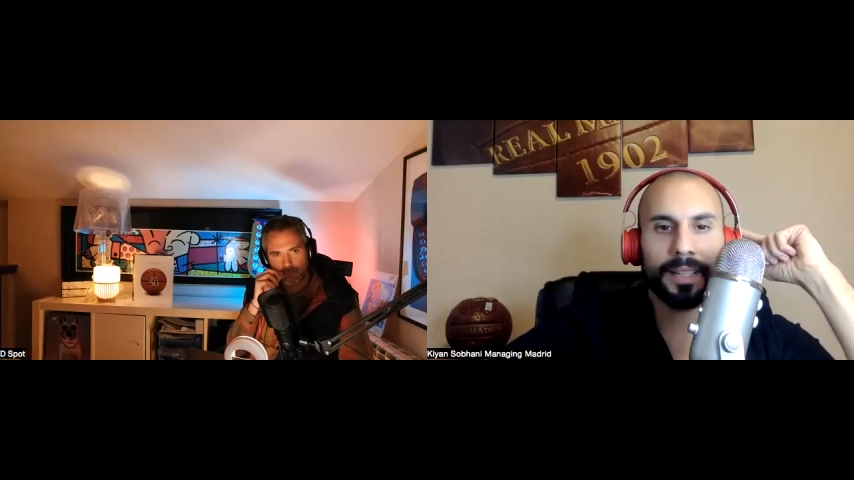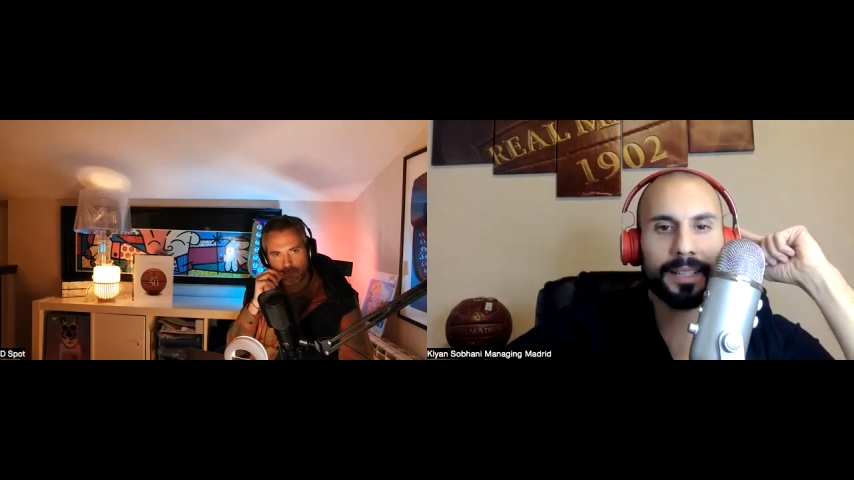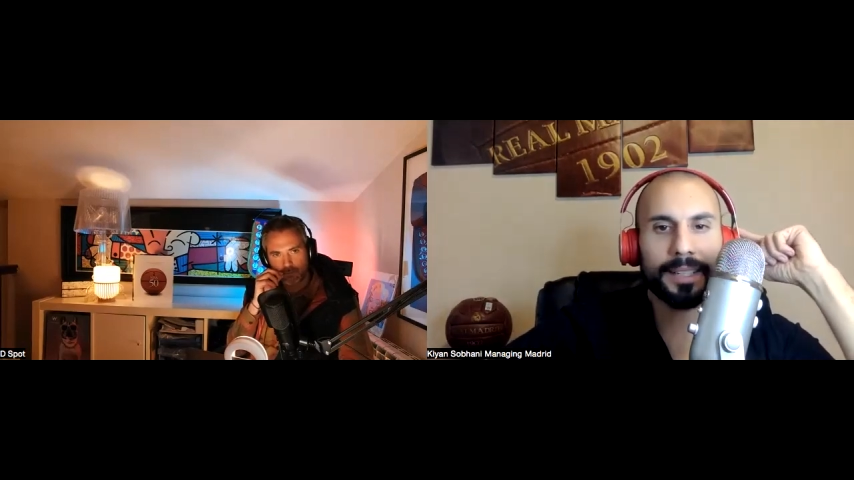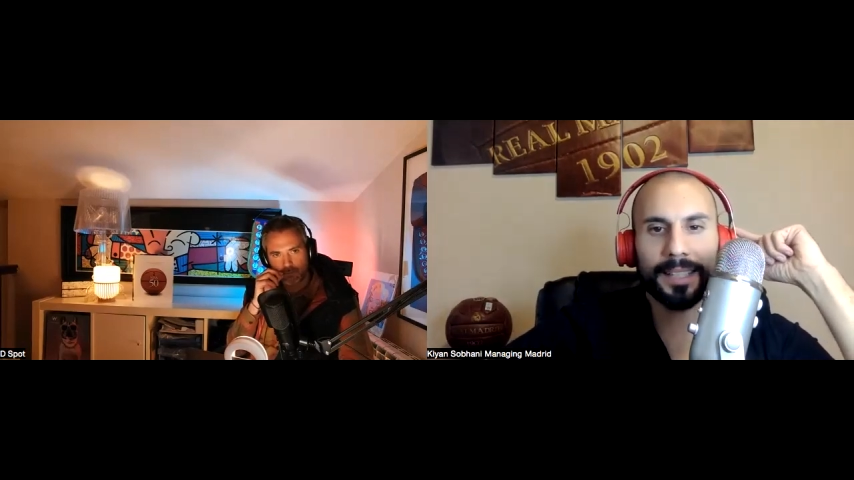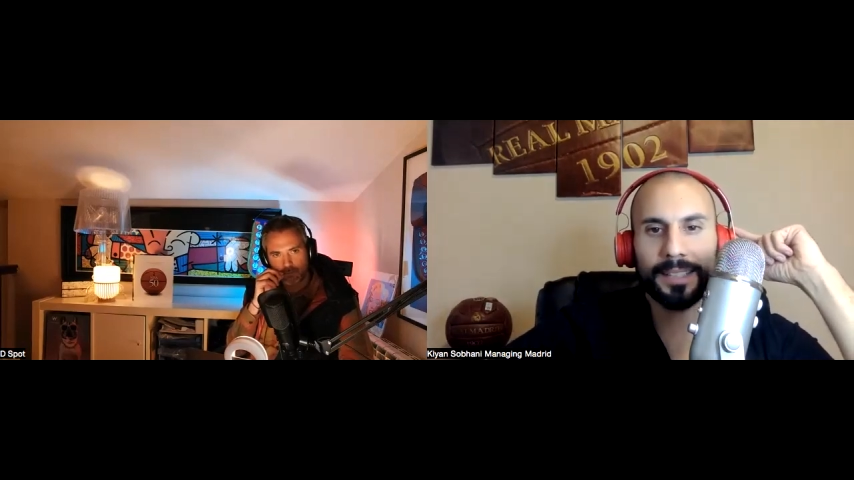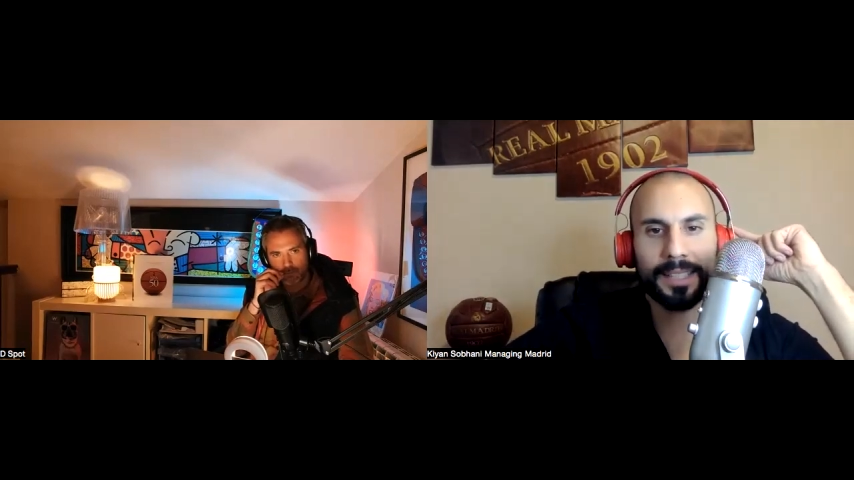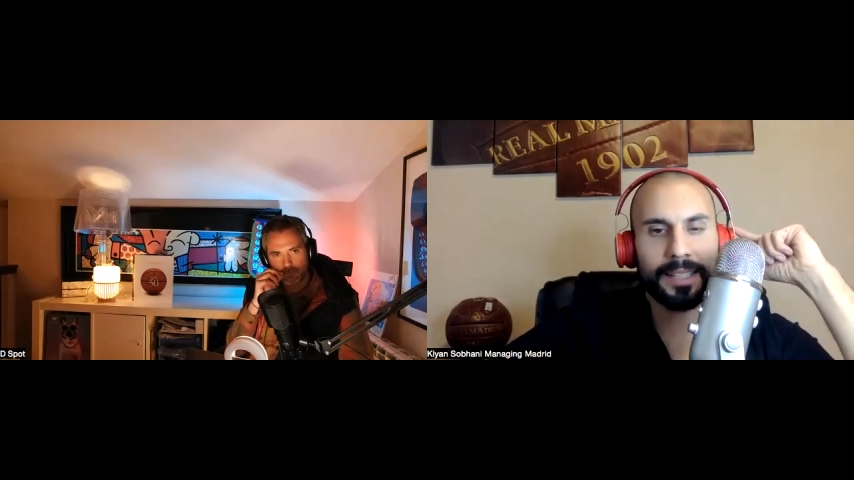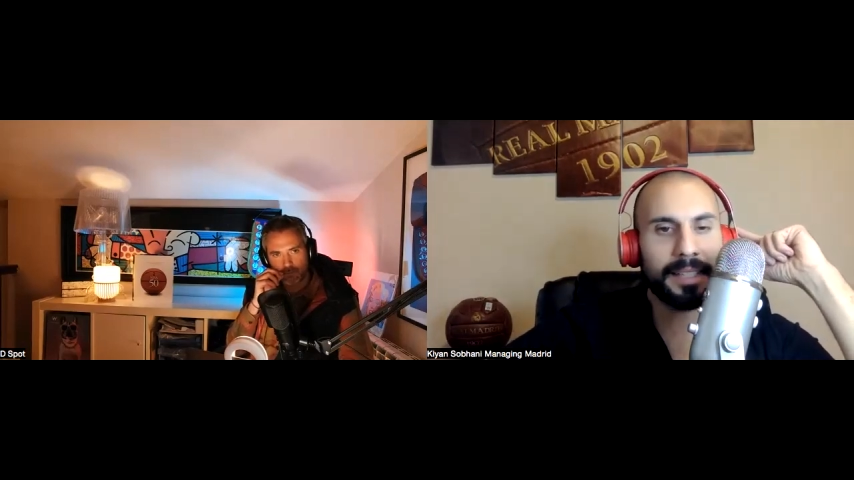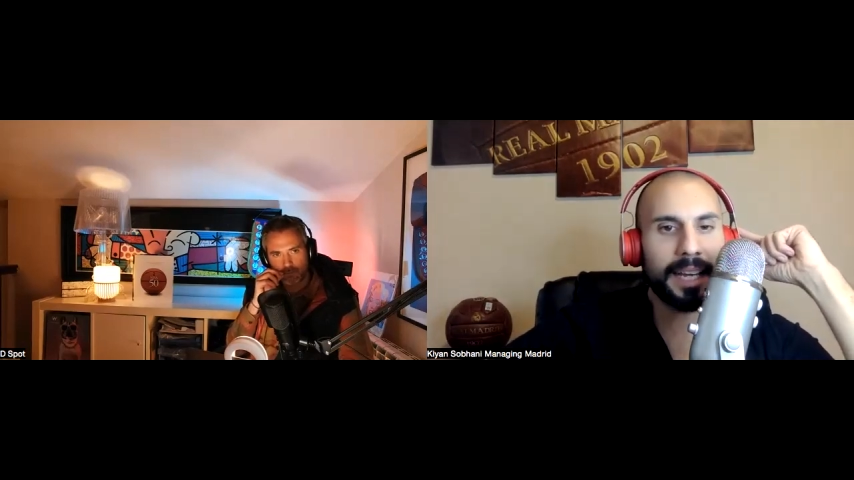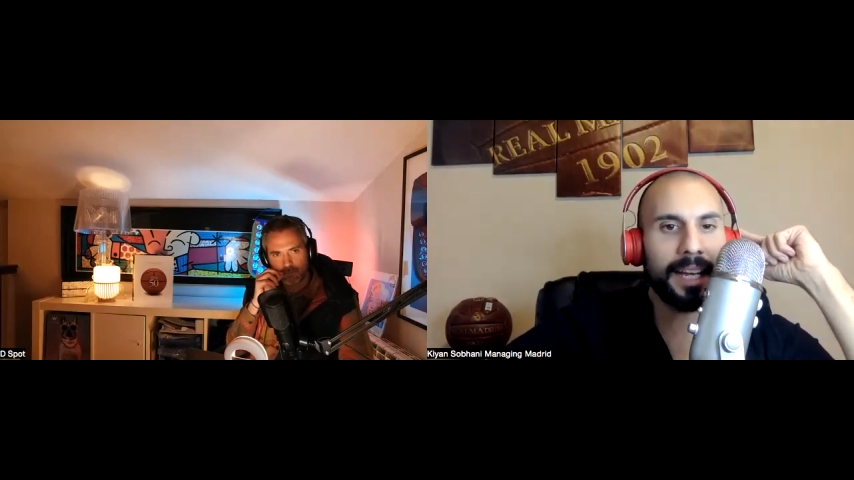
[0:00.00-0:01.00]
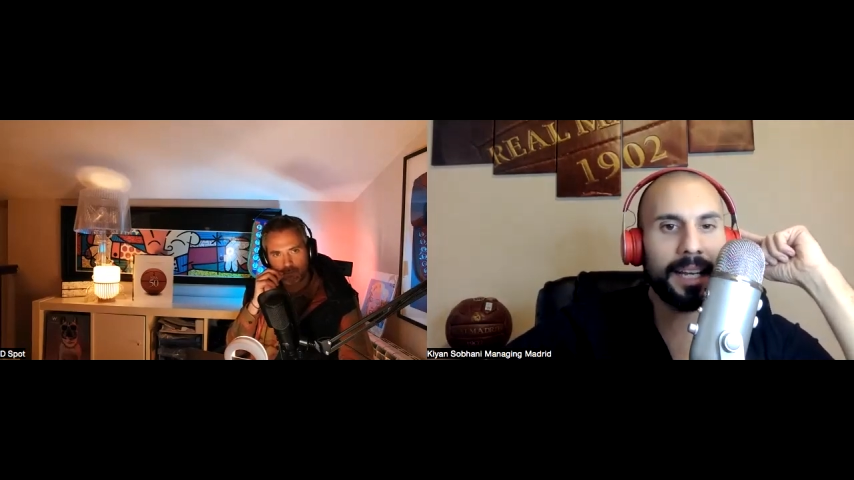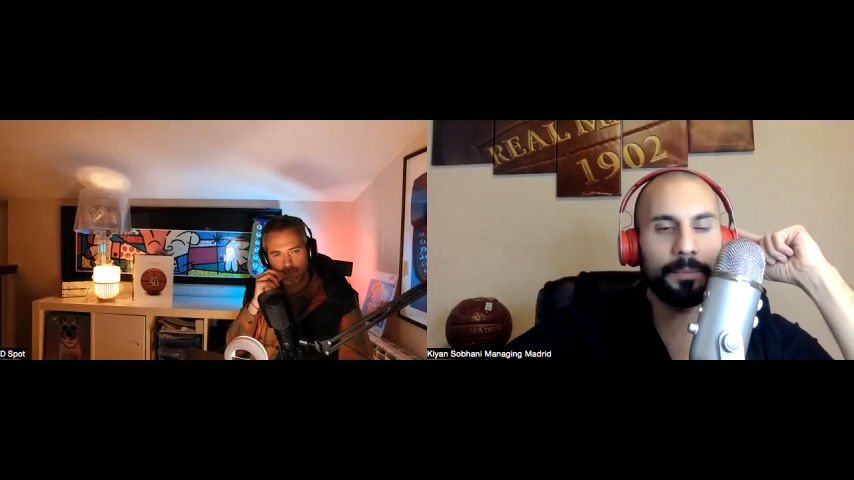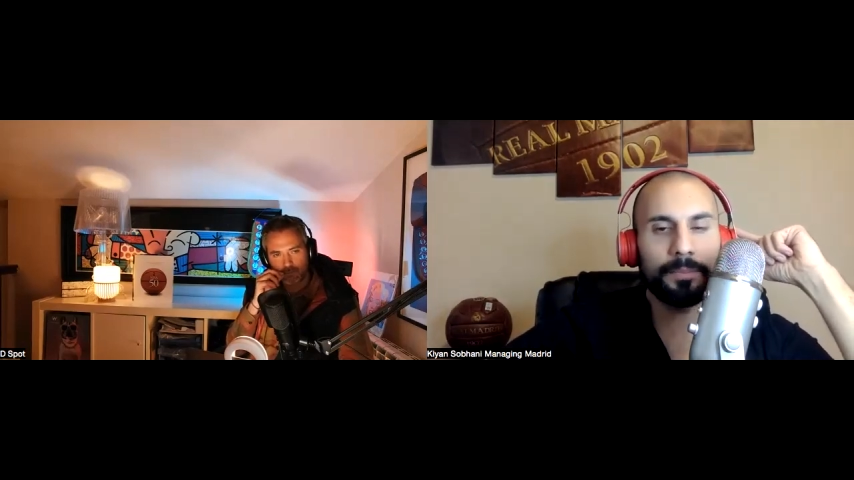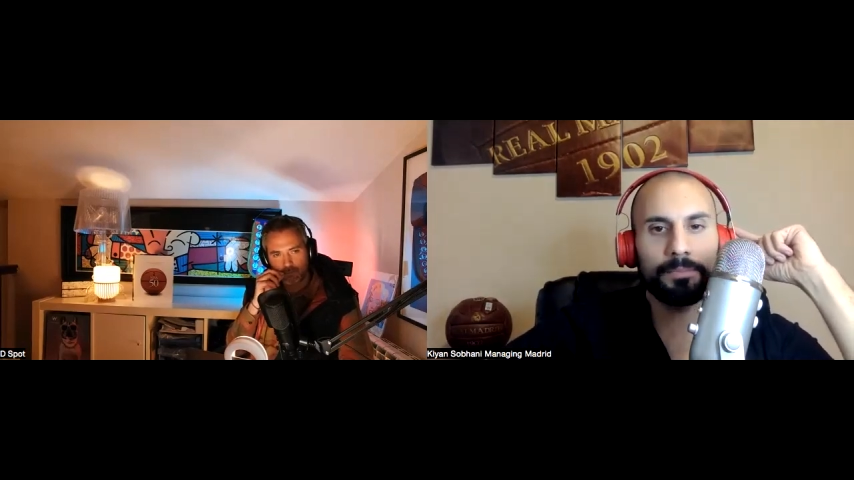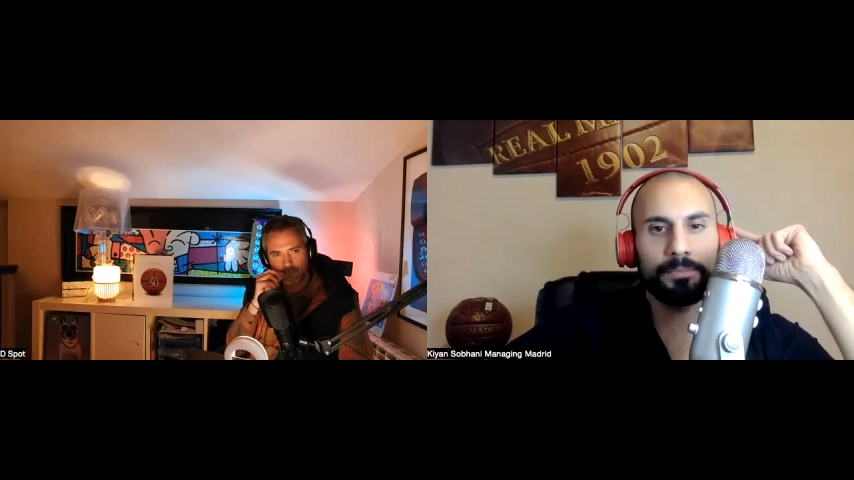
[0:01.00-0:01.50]
it's like the
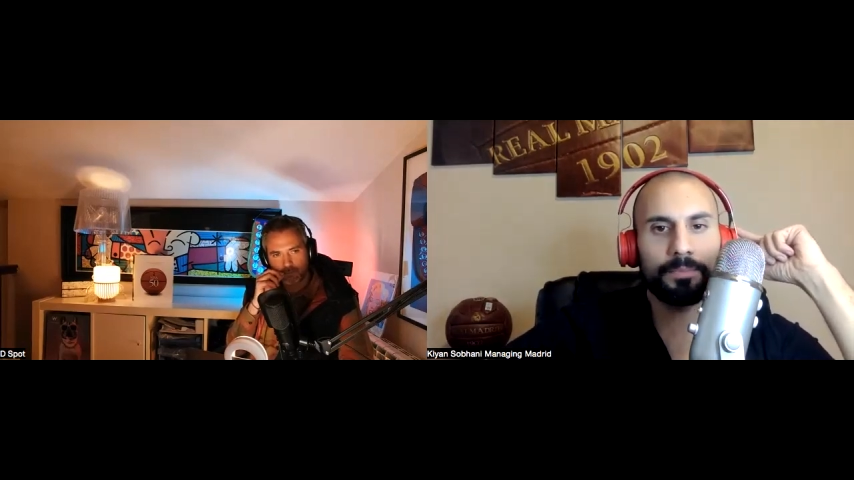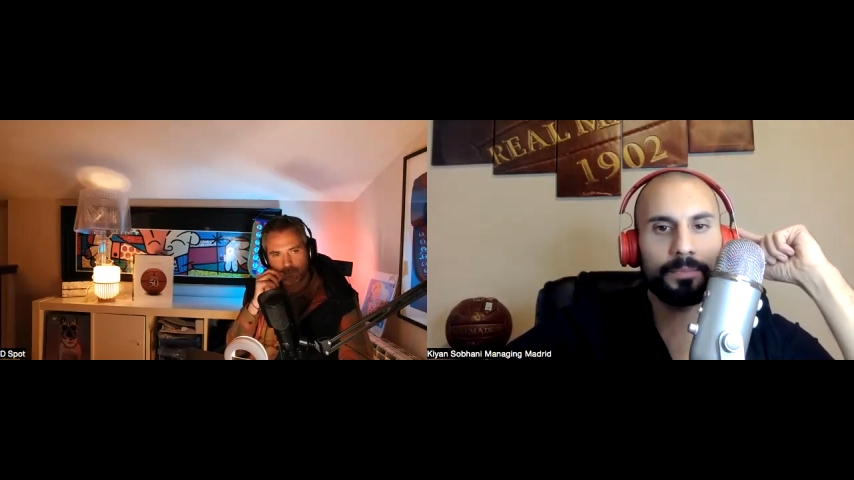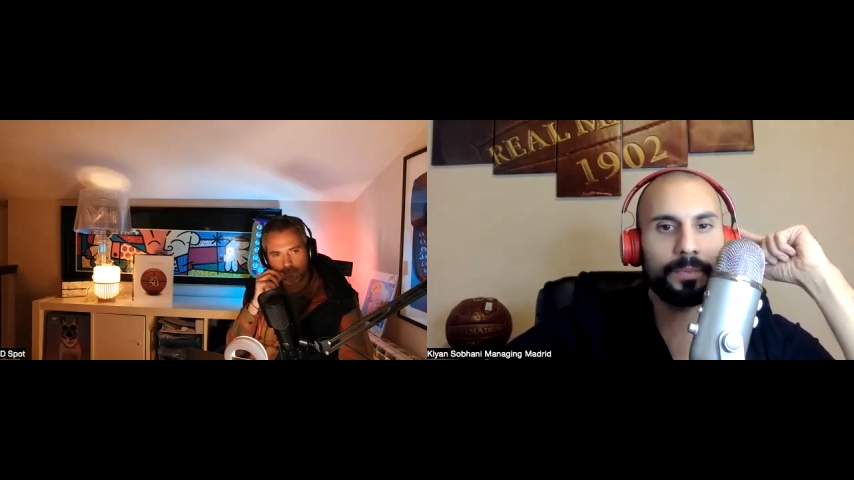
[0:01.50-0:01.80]
same